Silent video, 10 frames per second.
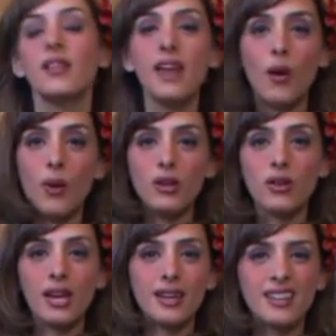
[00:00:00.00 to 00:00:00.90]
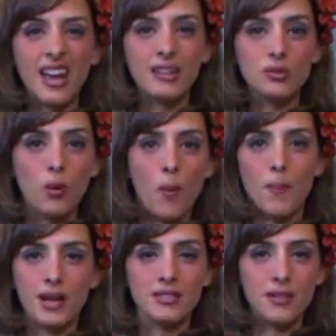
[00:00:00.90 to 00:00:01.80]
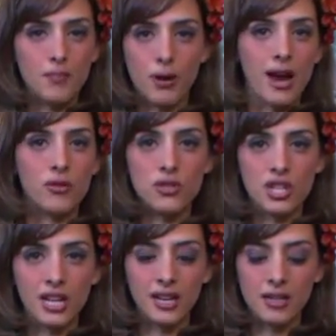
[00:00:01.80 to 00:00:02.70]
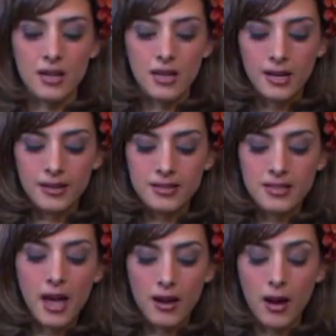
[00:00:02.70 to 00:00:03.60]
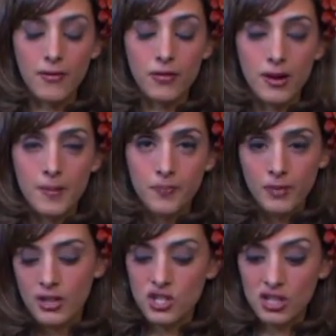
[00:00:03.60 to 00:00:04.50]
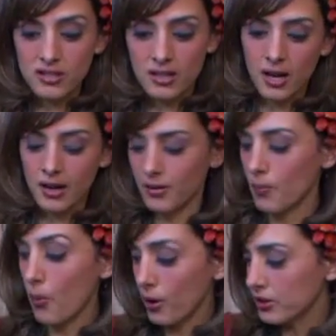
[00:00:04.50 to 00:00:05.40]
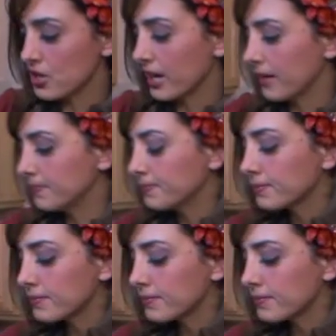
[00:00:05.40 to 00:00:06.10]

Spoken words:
That way you get a nice, robust brown chicken instead of just boiled chicken.